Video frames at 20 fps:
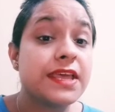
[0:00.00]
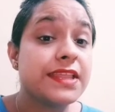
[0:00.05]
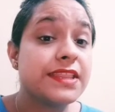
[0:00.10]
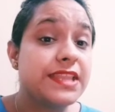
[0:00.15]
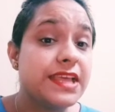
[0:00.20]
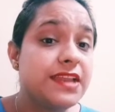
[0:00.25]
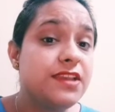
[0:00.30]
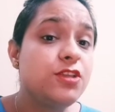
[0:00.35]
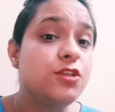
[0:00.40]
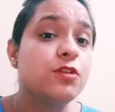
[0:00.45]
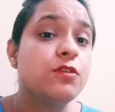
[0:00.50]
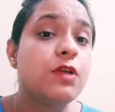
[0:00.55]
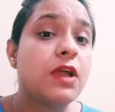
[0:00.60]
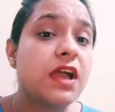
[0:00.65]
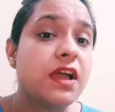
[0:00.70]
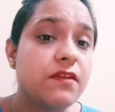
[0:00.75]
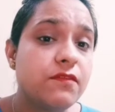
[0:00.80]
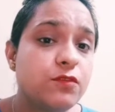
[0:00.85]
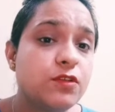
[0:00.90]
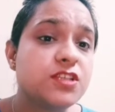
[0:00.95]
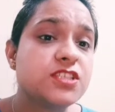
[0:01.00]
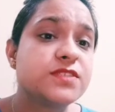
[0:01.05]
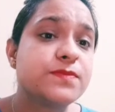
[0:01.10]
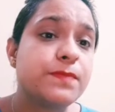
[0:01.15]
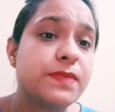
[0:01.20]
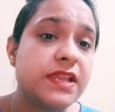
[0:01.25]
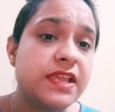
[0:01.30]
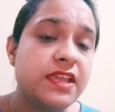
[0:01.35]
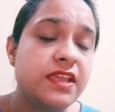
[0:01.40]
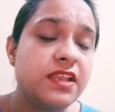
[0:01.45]
Then you have to
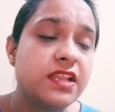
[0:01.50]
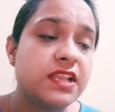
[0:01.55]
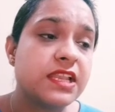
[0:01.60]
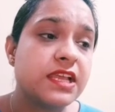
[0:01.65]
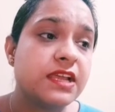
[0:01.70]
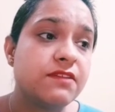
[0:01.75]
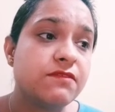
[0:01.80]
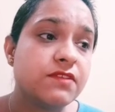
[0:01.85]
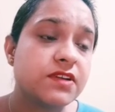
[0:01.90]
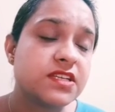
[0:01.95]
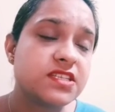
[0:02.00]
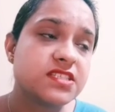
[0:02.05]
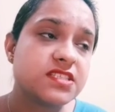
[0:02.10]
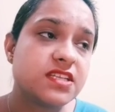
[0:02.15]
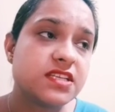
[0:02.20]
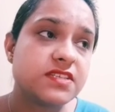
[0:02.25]
explain that what is